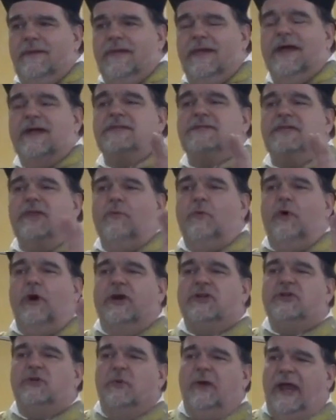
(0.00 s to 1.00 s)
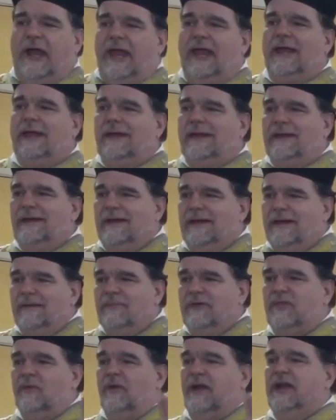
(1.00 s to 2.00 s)
yes, he walked away,
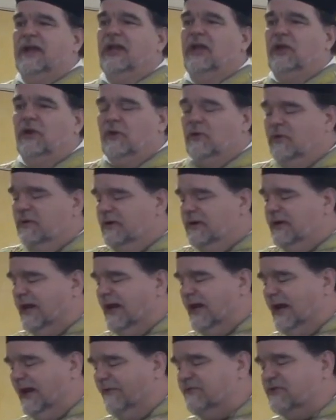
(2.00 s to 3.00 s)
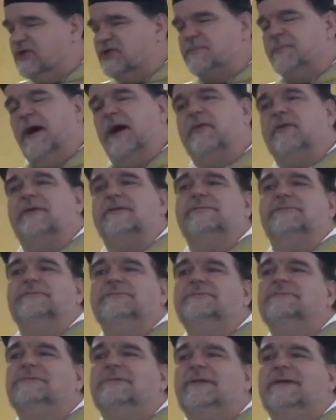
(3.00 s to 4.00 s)
but what did he do? He left his mother.
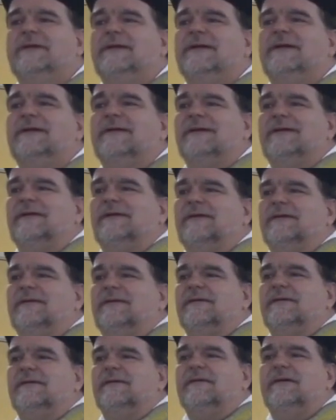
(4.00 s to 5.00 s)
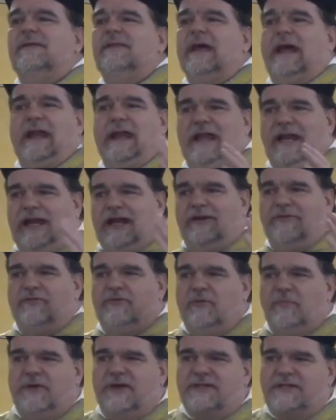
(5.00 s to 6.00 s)
And then he
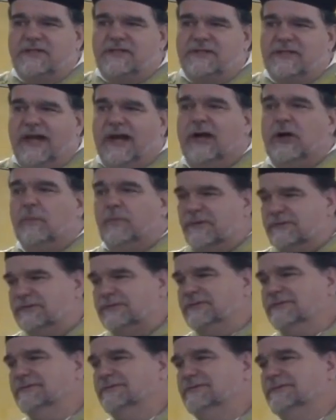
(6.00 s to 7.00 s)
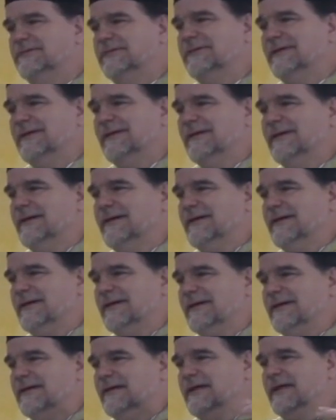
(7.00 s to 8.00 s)
left the Blessed Sacrament.
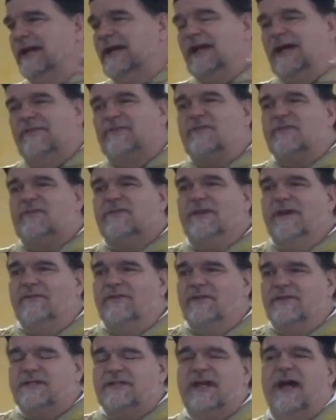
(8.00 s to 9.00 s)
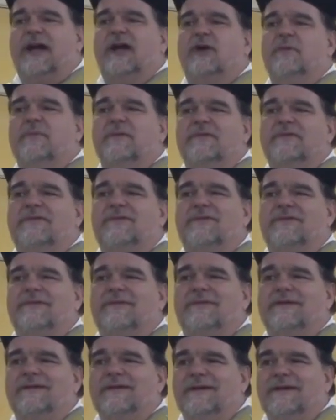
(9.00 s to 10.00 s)
And then he left the seven
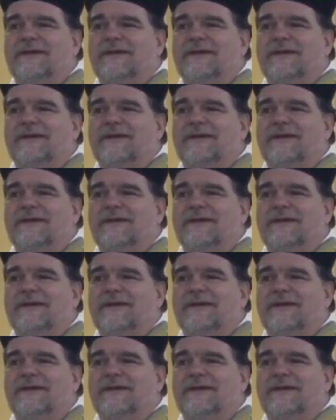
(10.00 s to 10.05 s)
sacraments.